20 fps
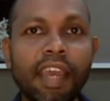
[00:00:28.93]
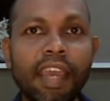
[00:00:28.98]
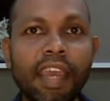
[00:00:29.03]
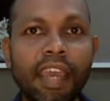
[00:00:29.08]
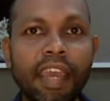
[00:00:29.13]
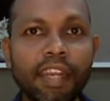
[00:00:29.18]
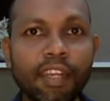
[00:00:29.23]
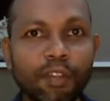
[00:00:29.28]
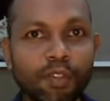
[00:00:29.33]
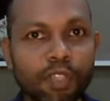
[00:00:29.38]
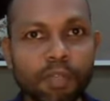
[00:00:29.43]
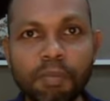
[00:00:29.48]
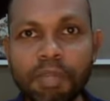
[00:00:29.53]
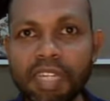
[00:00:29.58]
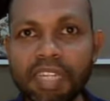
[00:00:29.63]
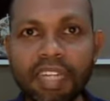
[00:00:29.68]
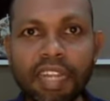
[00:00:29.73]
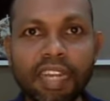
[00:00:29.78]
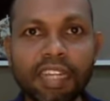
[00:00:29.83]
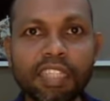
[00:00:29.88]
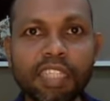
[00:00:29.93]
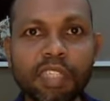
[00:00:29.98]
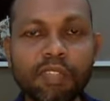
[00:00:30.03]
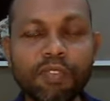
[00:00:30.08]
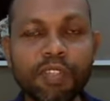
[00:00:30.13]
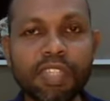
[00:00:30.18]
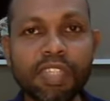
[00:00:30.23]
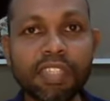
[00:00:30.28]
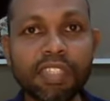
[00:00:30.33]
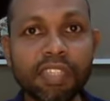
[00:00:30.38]
and usability analysis,
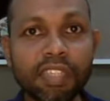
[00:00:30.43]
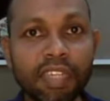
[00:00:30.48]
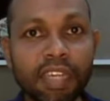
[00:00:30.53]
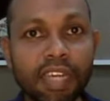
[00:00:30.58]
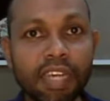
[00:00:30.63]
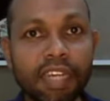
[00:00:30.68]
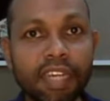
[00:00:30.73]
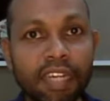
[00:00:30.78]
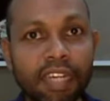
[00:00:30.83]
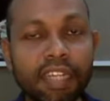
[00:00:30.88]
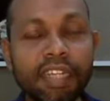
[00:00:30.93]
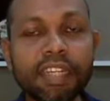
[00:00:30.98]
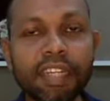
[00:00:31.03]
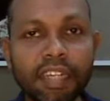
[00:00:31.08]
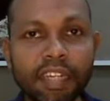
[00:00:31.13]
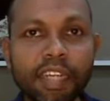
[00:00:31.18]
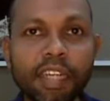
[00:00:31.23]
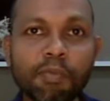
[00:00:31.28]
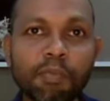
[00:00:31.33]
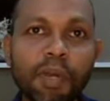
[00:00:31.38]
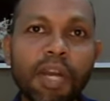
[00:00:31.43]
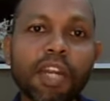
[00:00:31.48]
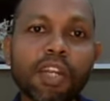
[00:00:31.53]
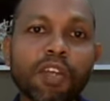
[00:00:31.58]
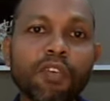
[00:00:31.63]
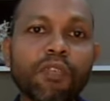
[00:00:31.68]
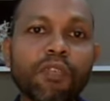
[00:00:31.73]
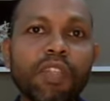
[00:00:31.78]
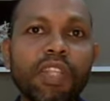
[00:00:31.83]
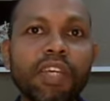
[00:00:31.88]
which is a really critical part
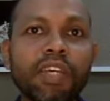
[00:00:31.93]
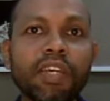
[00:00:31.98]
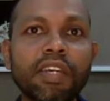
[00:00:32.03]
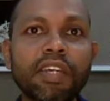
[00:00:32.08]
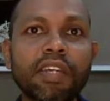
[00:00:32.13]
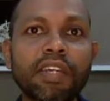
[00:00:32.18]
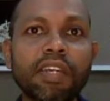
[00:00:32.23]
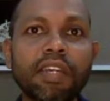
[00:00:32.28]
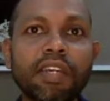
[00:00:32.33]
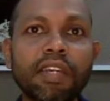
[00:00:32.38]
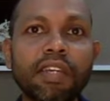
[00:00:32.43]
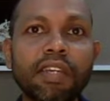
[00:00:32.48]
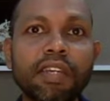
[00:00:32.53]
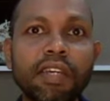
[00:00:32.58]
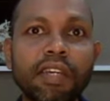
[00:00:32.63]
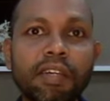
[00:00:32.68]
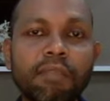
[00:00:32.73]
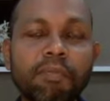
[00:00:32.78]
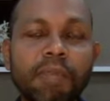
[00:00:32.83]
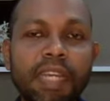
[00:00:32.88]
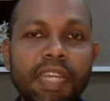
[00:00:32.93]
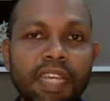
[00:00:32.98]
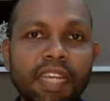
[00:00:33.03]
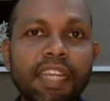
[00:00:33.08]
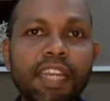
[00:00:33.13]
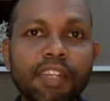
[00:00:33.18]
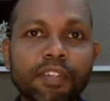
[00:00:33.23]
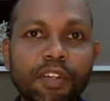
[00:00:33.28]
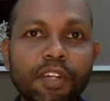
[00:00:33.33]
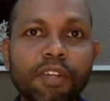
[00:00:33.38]
of the medical
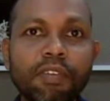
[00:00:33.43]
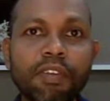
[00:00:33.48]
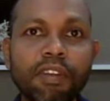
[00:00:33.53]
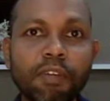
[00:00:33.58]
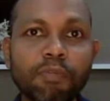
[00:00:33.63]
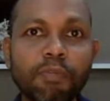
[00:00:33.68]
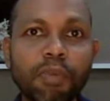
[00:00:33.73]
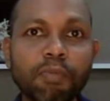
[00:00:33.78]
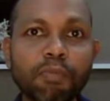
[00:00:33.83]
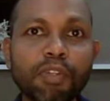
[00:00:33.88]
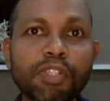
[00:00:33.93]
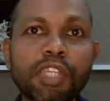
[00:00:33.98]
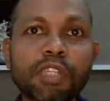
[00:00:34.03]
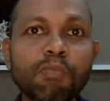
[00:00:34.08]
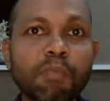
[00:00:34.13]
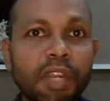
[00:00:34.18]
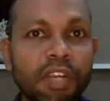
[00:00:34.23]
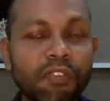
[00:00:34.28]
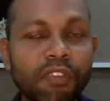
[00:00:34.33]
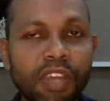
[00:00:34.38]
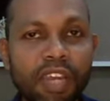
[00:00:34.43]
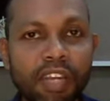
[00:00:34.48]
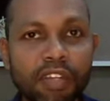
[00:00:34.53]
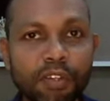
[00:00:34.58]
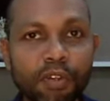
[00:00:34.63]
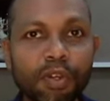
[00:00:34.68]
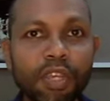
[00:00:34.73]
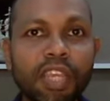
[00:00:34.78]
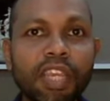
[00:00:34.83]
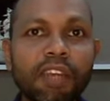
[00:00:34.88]
electronic development process, but we are
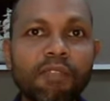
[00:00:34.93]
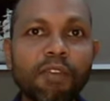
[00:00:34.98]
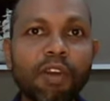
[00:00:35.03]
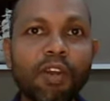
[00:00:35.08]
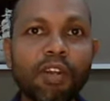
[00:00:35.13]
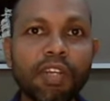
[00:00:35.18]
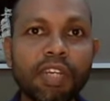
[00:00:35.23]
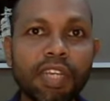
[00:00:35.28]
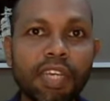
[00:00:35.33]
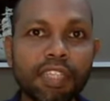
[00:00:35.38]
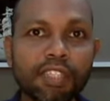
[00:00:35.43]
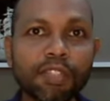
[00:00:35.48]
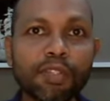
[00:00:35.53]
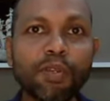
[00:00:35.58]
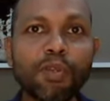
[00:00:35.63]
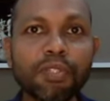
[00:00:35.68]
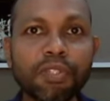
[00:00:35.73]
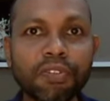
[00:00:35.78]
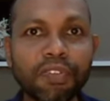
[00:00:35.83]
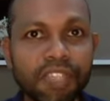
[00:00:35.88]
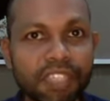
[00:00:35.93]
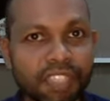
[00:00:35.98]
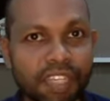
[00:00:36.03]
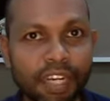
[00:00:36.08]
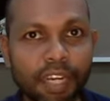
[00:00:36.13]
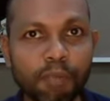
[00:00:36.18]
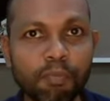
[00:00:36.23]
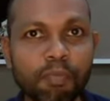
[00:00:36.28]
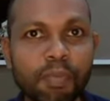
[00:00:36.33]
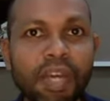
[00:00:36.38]
talking about exclusive
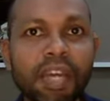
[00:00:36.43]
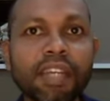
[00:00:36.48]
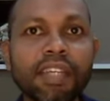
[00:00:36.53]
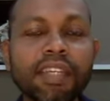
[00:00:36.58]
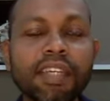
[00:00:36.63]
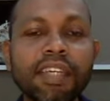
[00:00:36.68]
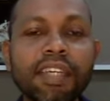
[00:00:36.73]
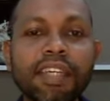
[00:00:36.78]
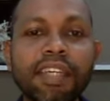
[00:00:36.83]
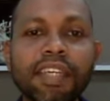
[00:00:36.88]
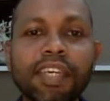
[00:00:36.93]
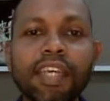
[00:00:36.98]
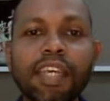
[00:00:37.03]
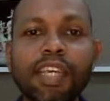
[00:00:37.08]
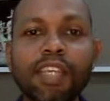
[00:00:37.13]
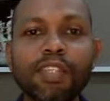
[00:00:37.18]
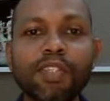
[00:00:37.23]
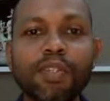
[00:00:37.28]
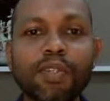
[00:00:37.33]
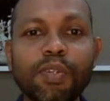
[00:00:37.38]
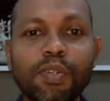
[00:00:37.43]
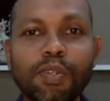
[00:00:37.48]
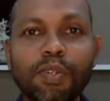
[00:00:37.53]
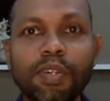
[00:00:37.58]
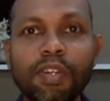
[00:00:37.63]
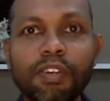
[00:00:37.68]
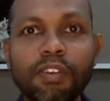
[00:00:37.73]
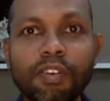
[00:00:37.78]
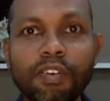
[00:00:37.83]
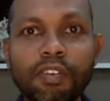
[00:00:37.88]
engineering part.
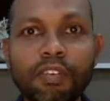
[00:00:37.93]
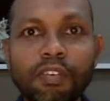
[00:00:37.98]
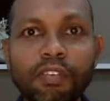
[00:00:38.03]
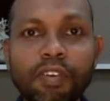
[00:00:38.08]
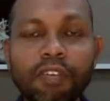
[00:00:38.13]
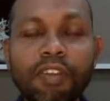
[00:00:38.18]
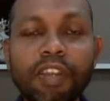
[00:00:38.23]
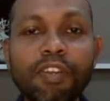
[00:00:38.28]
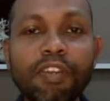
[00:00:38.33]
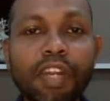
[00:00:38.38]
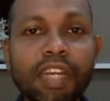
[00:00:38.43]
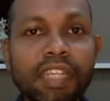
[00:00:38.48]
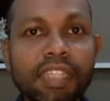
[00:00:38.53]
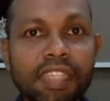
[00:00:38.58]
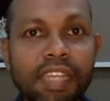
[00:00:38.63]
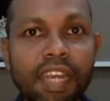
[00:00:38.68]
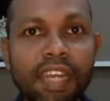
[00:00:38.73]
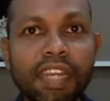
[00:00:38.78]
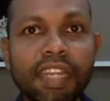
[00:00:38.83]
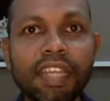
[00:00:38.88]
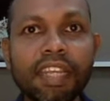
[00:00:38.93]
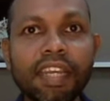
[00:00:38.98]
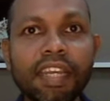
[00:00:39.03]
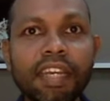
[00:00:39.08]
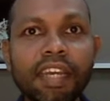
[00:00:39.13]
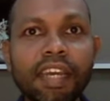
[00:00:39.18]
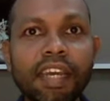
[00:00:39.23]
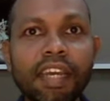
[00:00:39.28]
So when you are designing